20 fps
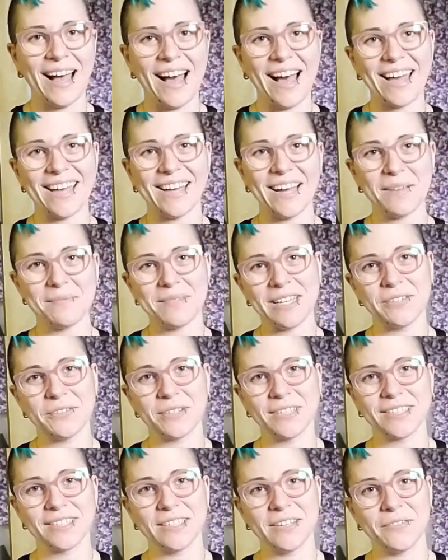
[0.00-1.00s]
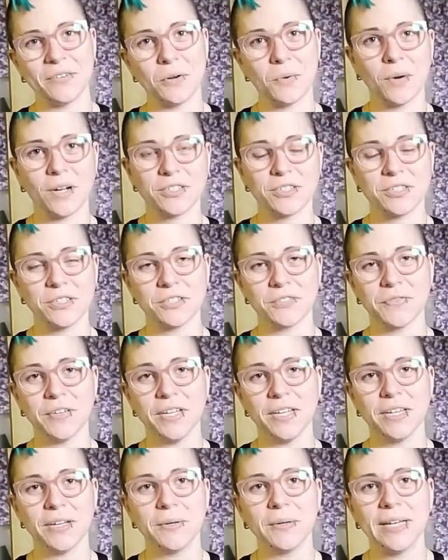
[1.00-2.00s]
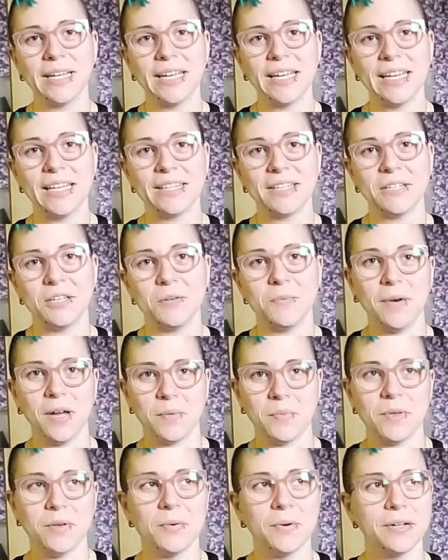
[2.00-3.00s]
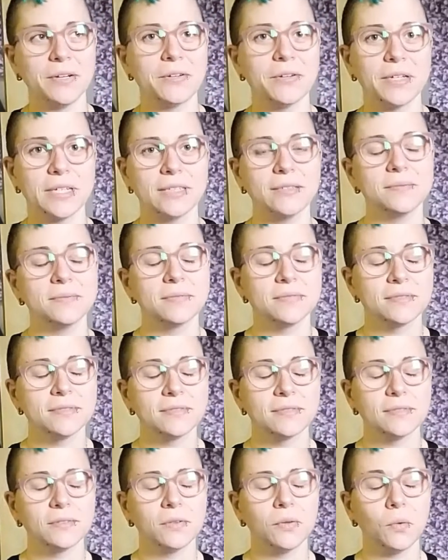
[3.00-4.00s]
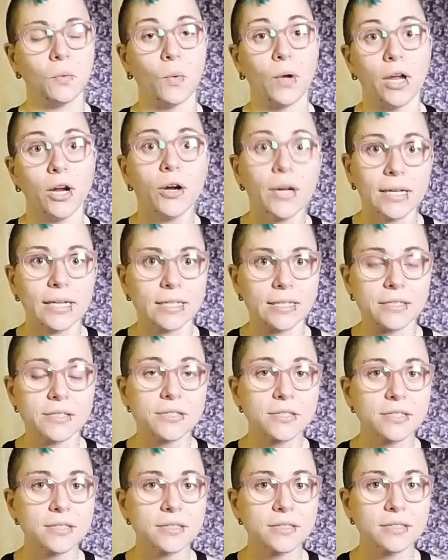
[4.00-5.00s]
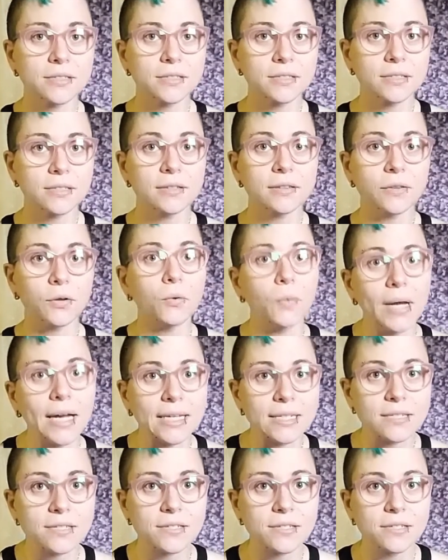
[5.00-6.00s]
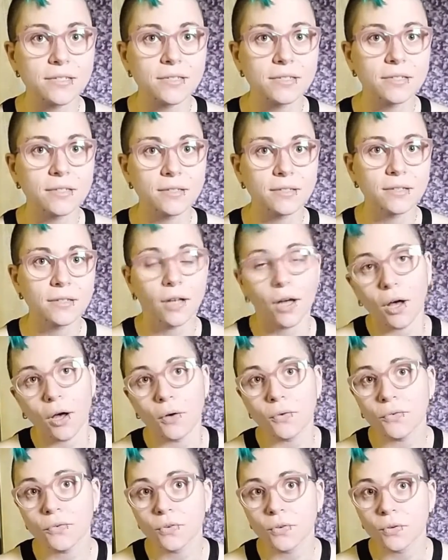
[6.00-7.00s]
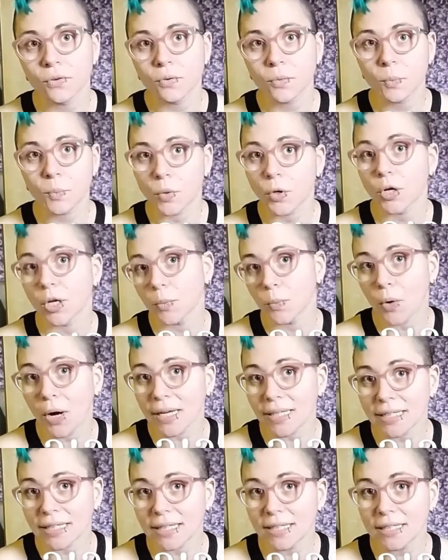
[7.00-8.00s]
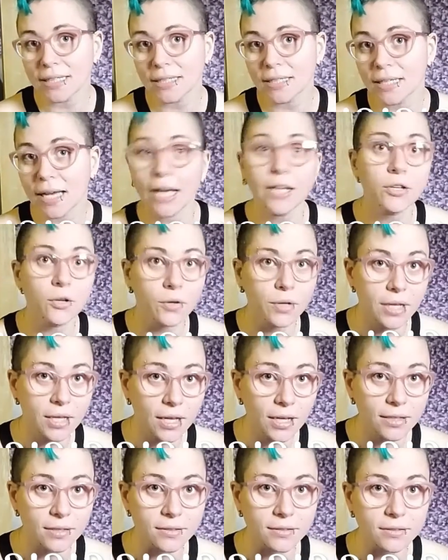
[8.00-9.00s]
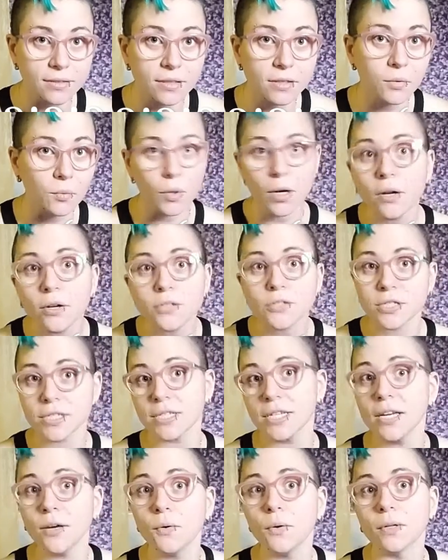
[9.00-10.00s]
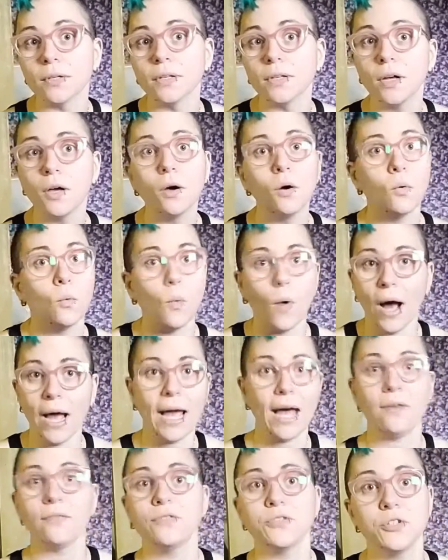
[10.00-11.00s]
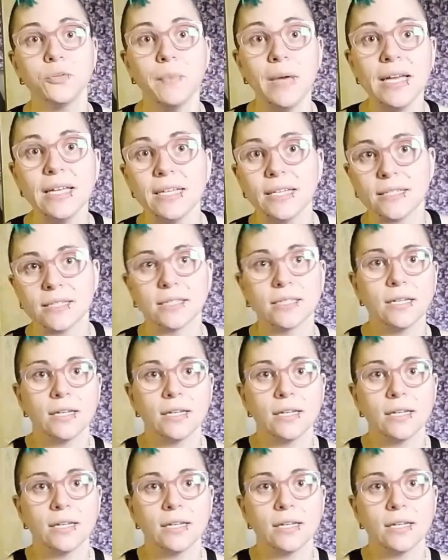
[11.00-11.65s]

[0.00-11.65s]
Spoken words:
Hi, I'm Deidre. If you're watching this video, then you might be wondering, where is the rest of Burning Brightly and Yearning Young? Where is the sequel? Why haven't you made it?